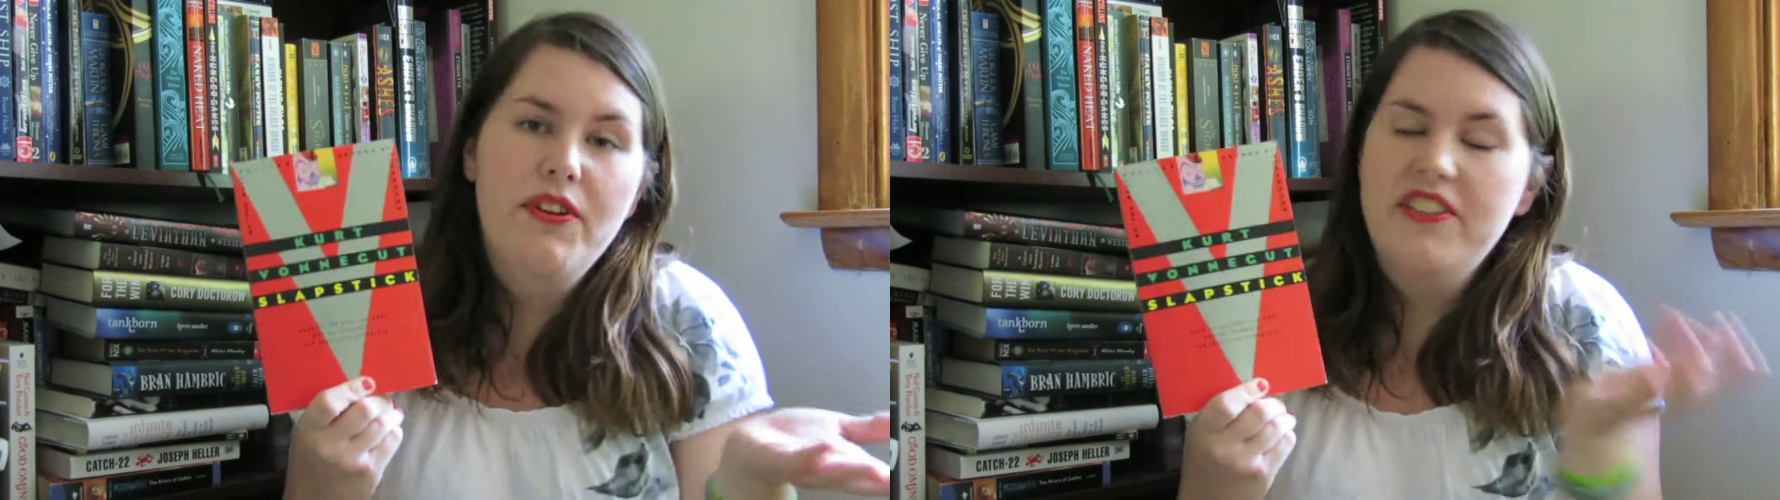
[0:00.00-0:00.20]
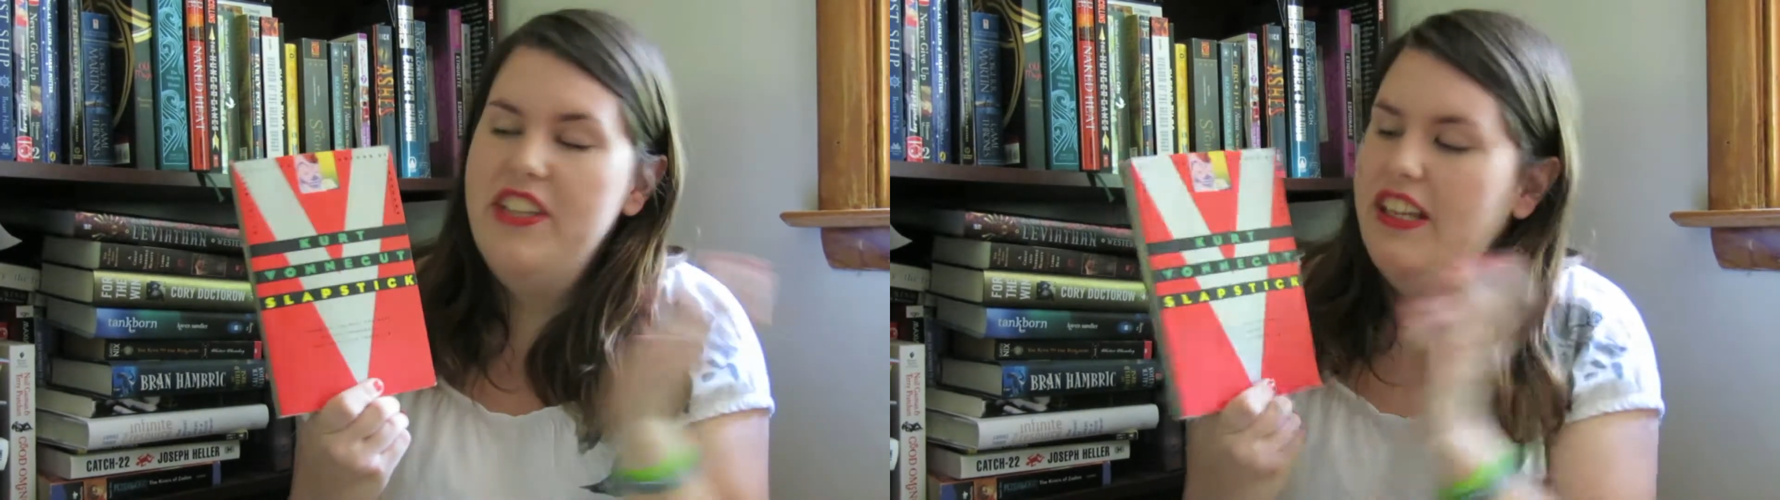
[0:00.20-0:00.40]
of
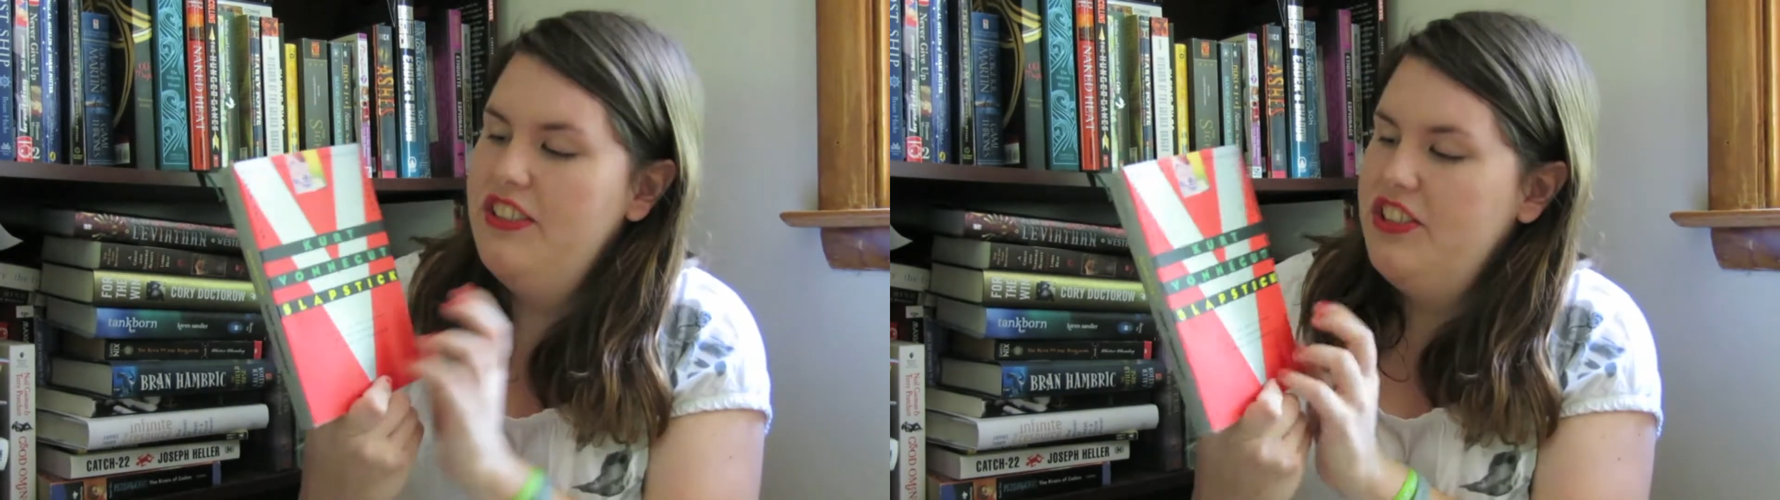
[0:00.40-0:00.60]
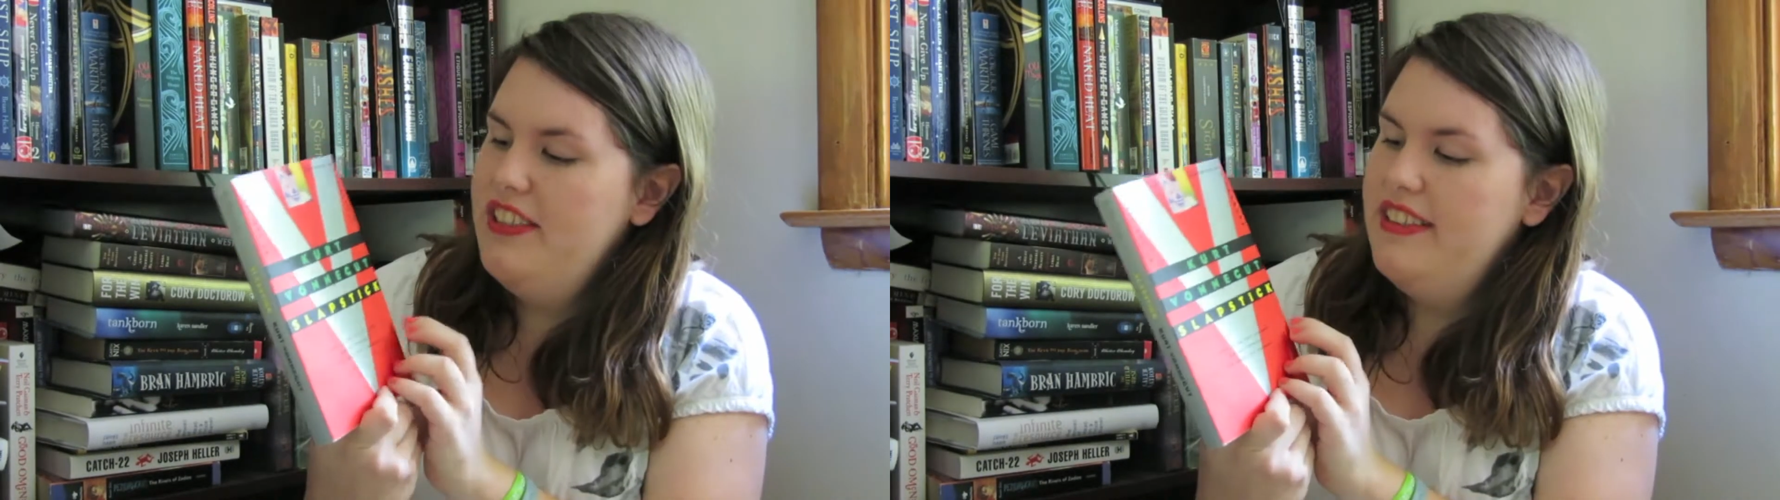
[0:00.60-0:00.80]
the
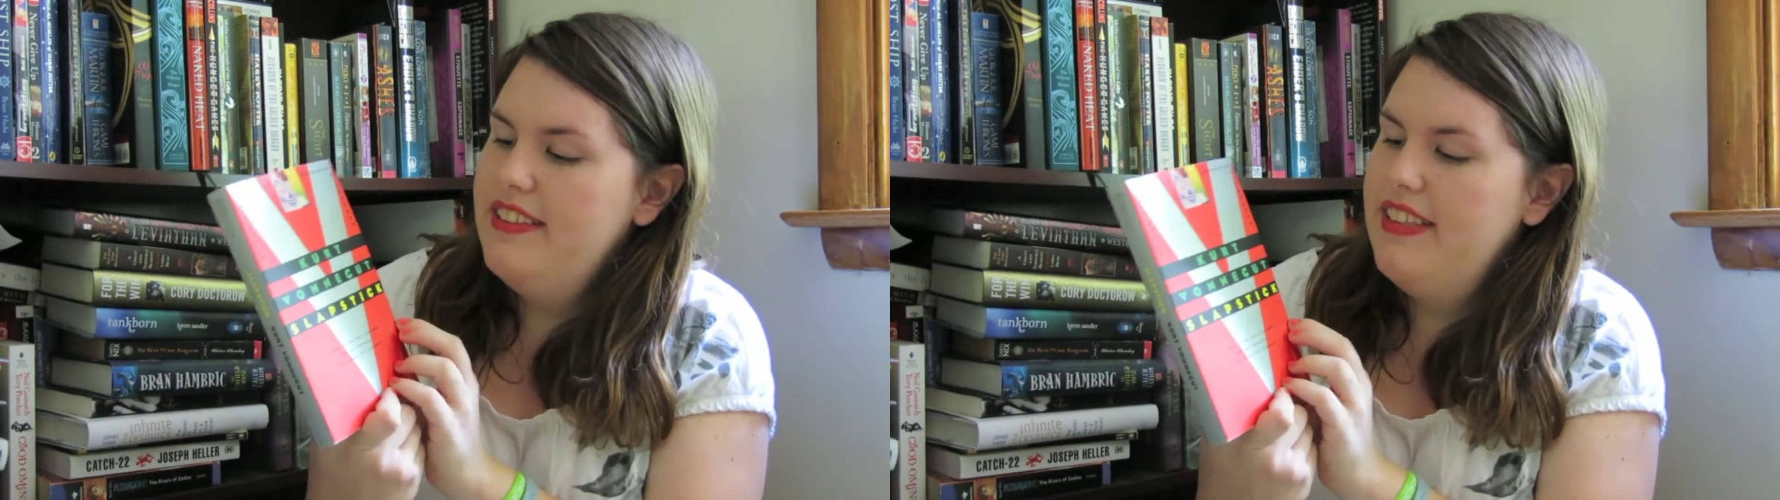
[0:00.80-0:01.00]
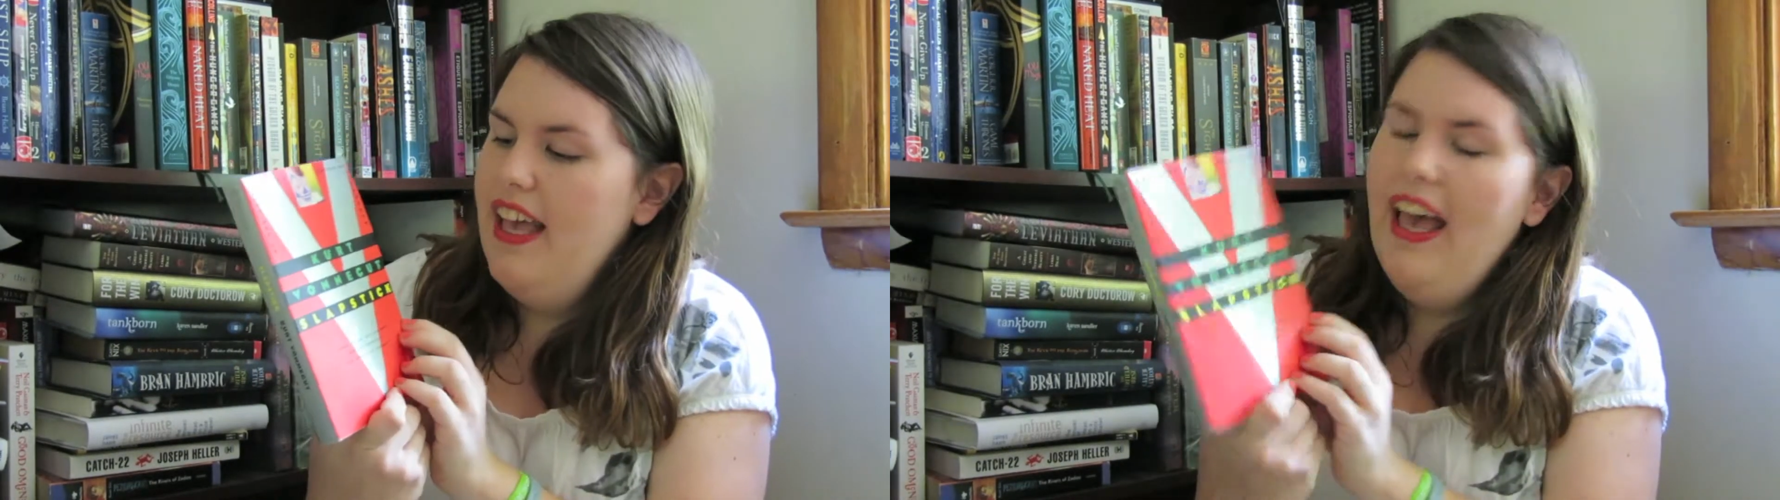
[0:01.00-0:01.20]
challenges,